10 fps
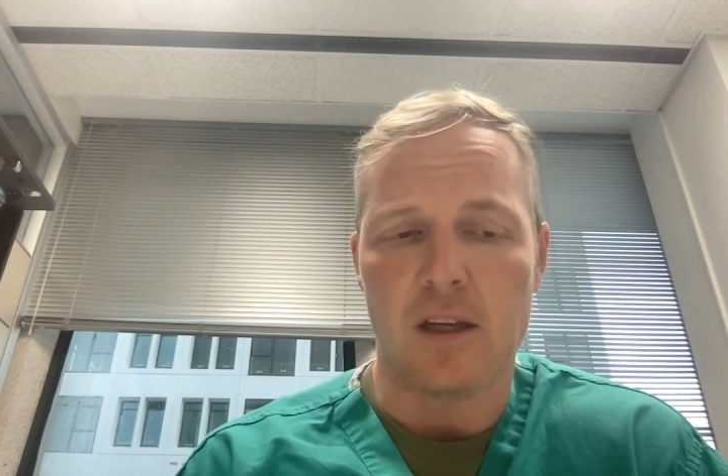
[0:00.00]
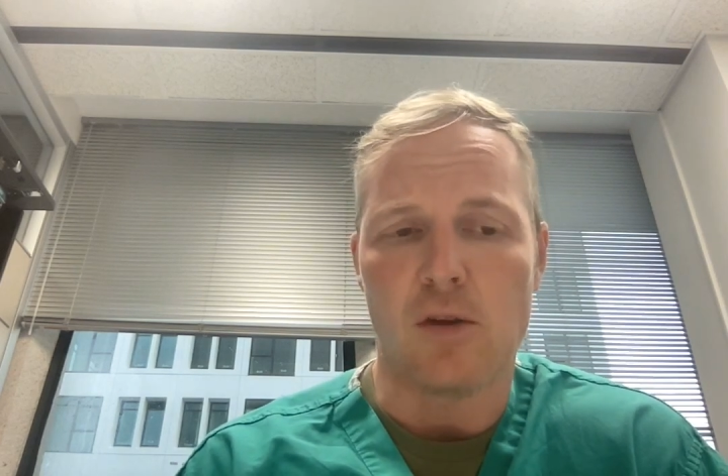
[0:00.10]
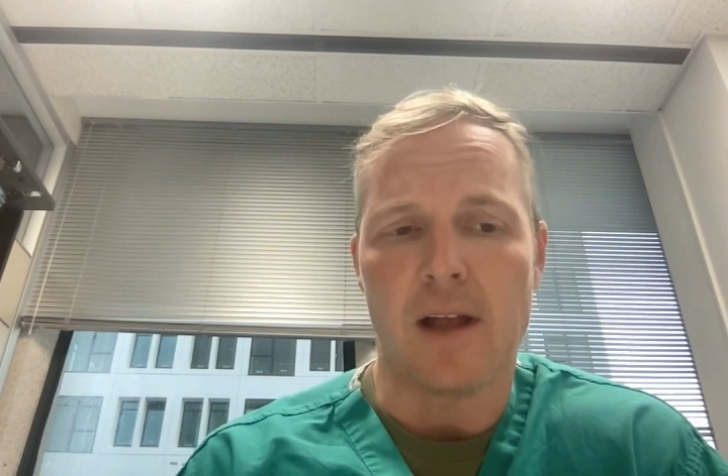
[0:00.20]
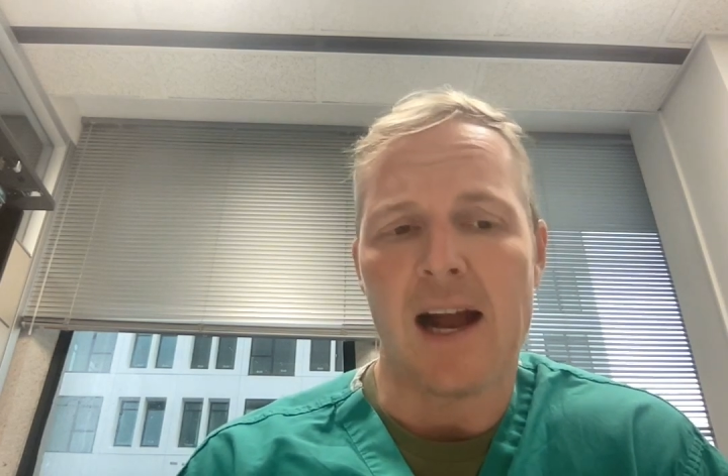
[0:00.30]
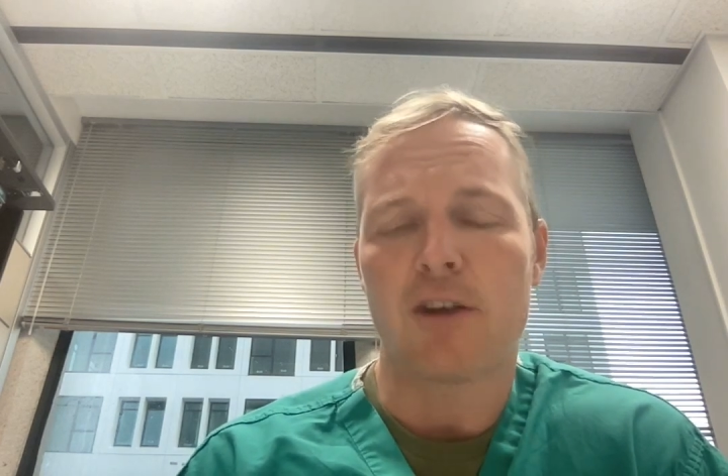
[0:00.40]

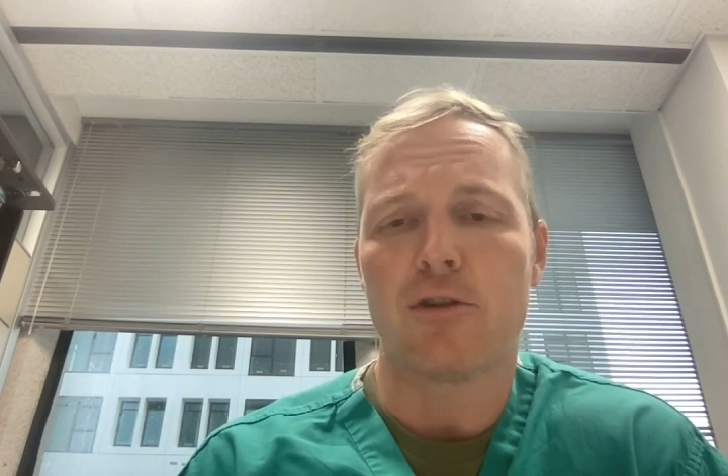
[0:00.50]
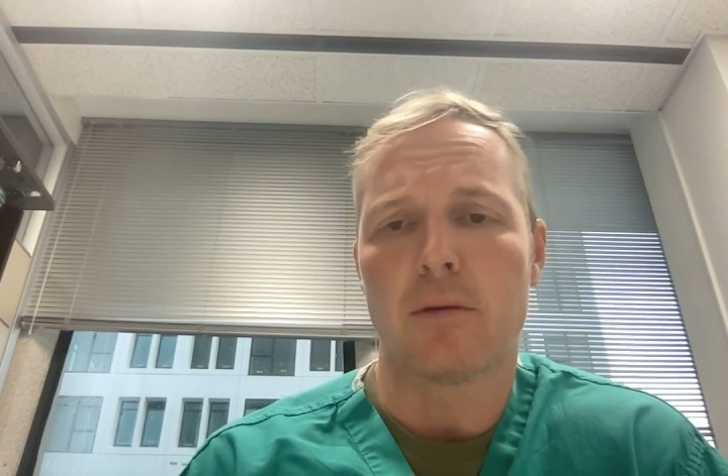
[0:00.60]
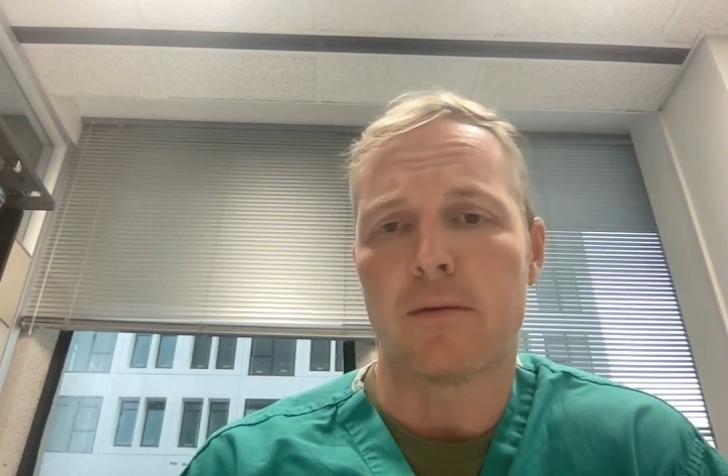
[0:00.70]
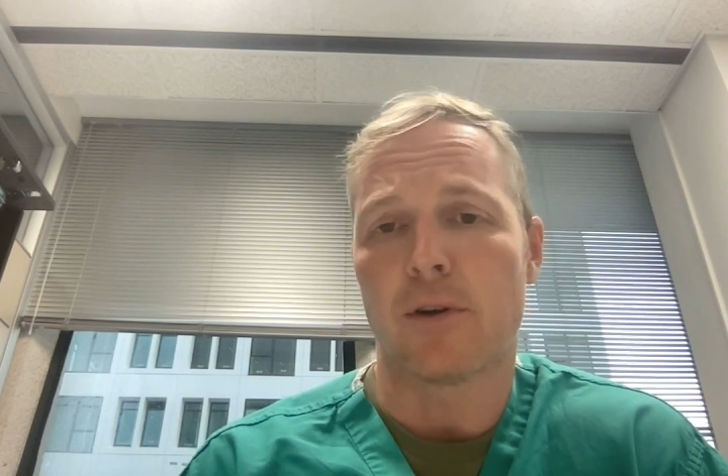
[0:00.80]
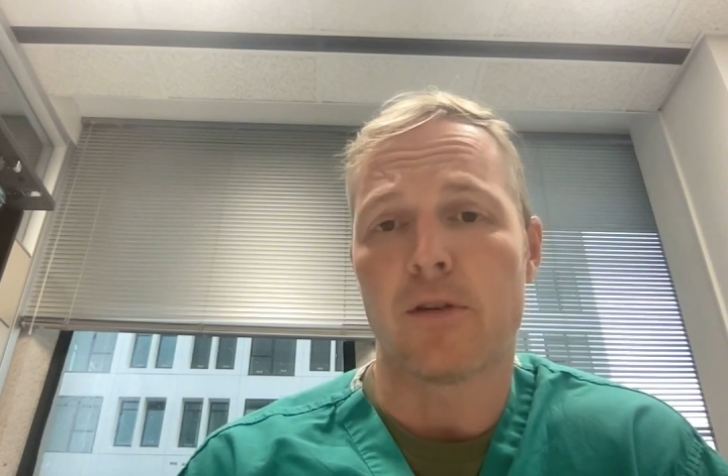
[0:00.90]
You'll actually
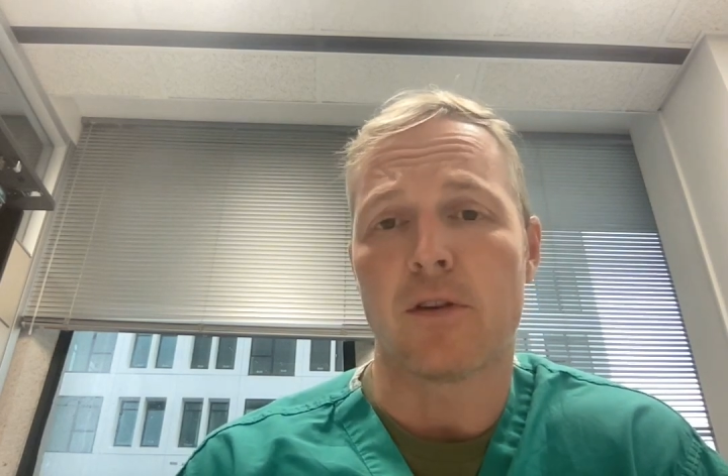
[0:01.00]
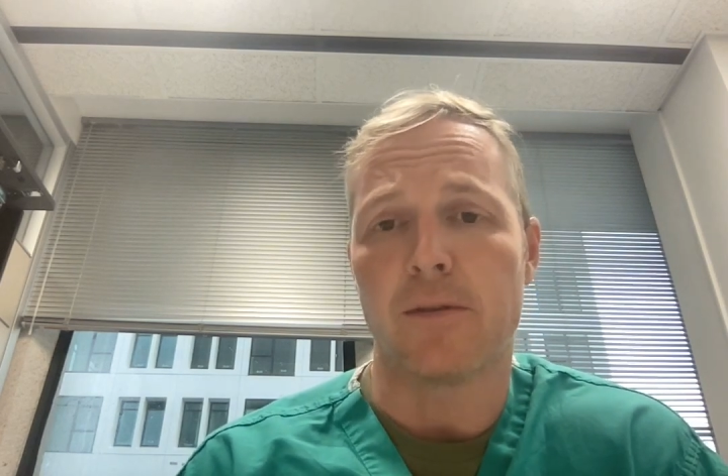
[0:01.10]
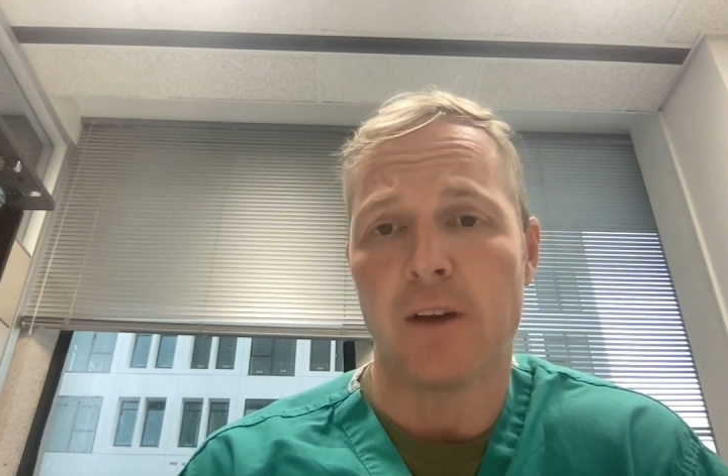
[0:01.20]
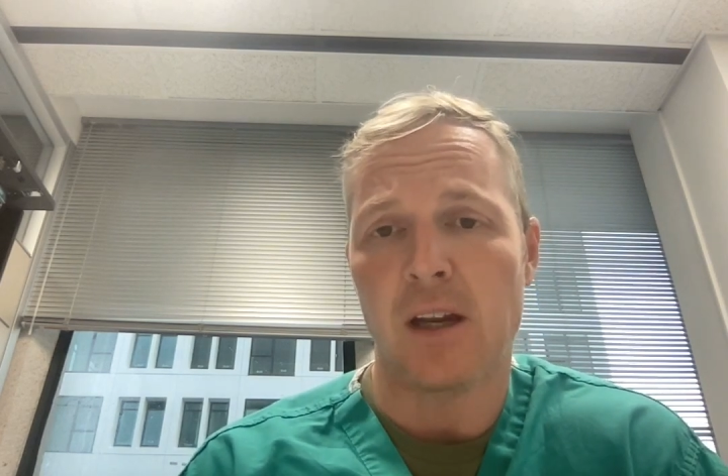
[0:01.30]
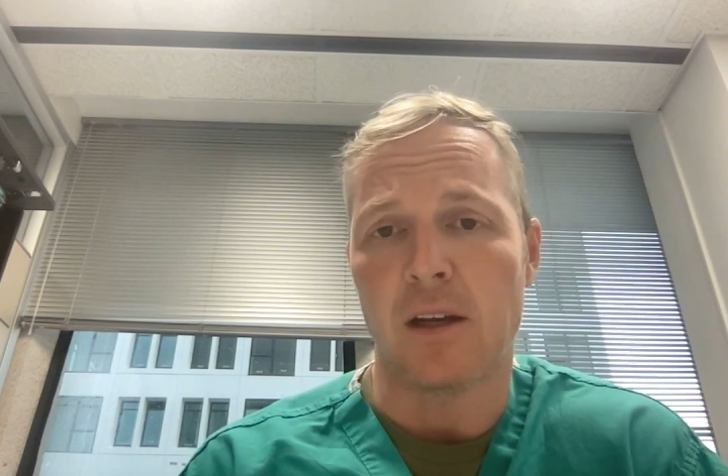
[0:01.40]
reverse the
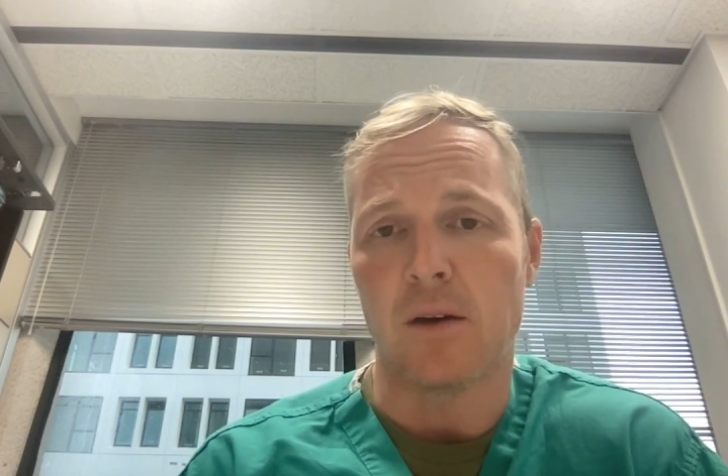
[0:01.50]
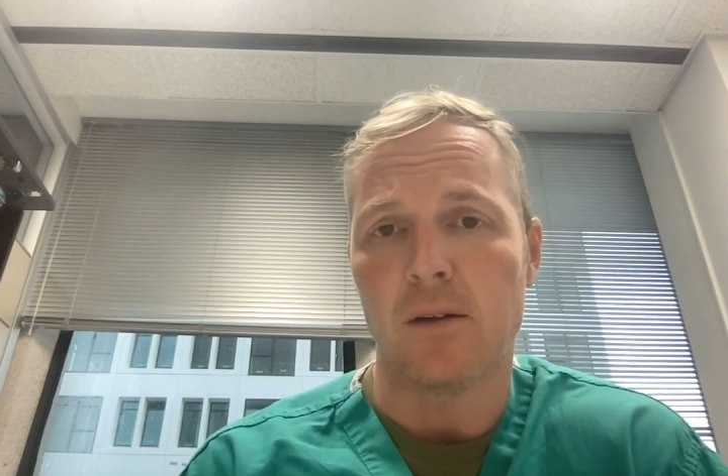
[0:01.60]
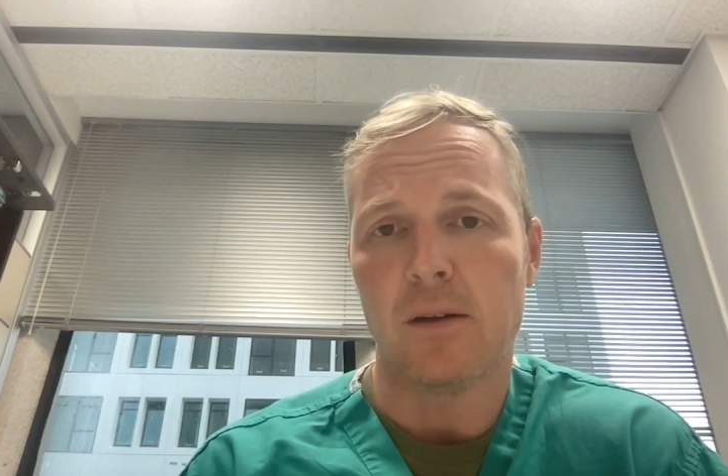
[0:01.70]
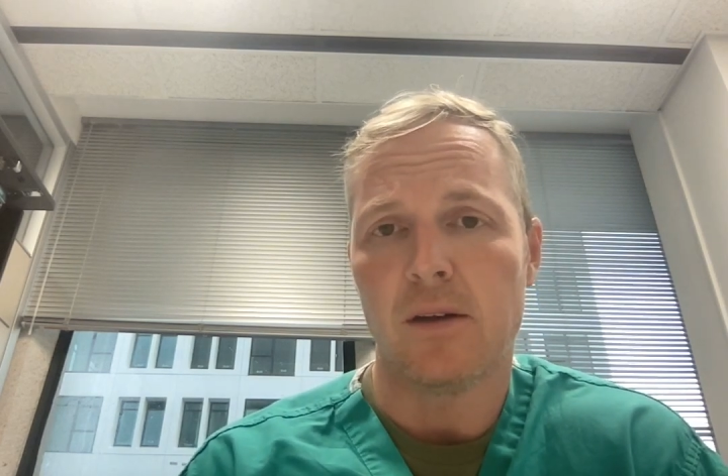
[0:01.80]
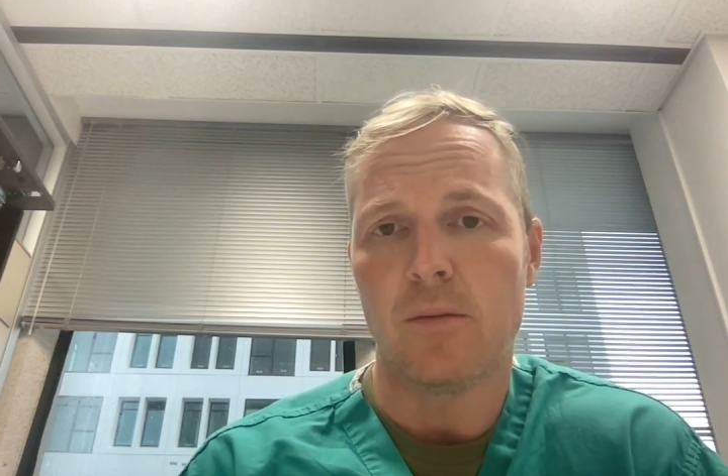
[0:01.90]
fentanyl,